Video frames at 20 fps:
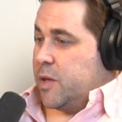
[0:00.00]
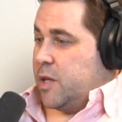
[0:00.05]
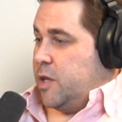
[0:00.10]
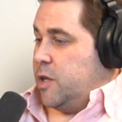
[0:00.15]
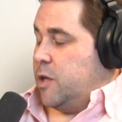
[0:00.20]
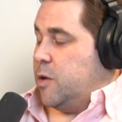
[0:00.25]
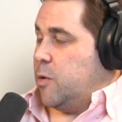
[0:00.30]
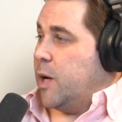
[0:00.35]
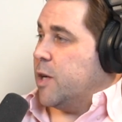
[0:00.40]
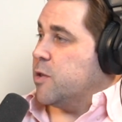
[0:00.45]

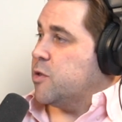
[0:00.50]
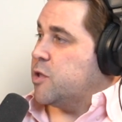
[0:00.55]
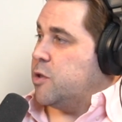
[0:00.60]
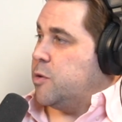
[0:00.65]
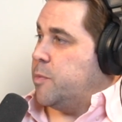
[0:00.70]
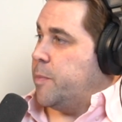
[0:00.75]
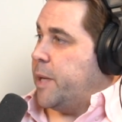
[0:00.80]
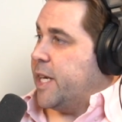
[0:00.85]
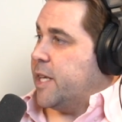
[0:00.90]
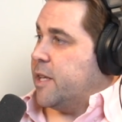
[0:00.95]
Why don't
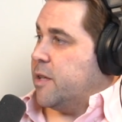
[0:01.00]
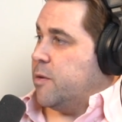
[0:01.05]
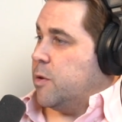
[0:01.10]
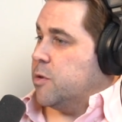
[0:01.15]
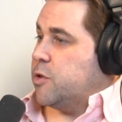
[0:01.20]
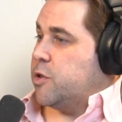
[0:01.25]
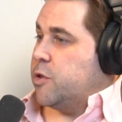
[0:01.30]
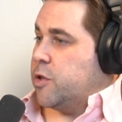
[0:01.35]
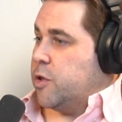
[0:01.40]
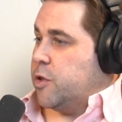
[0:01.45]

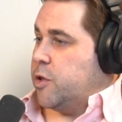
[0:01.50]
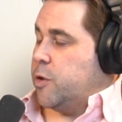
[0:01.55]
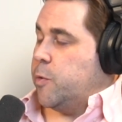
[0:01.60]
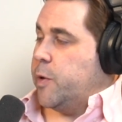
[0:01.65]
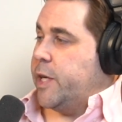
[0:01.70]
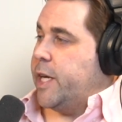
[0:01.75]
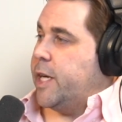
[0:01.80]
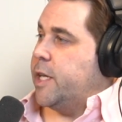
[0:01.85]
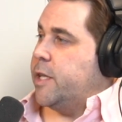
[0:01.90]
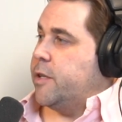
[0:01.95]
you turn
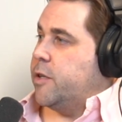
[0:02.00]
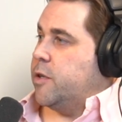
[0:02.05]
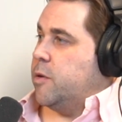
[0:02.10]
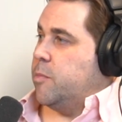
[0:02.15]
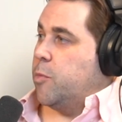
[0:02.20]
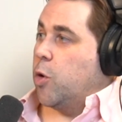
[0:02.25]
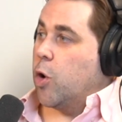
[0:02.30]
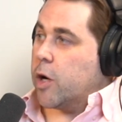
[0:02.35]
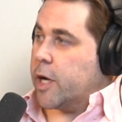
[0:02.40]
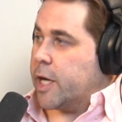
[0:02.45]
your rent into
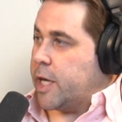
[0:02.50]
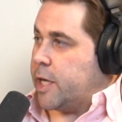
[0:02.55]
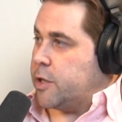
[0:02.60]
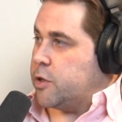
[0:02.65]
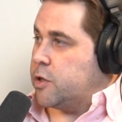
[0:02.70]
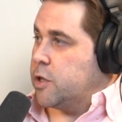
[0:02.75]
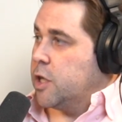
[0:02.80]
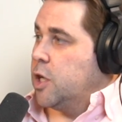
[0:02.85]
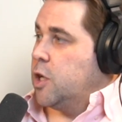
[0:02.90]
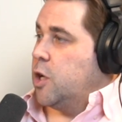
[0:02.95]
a
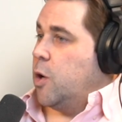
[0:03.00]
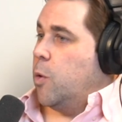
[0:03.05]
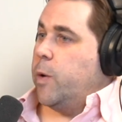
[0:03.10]
mortgage?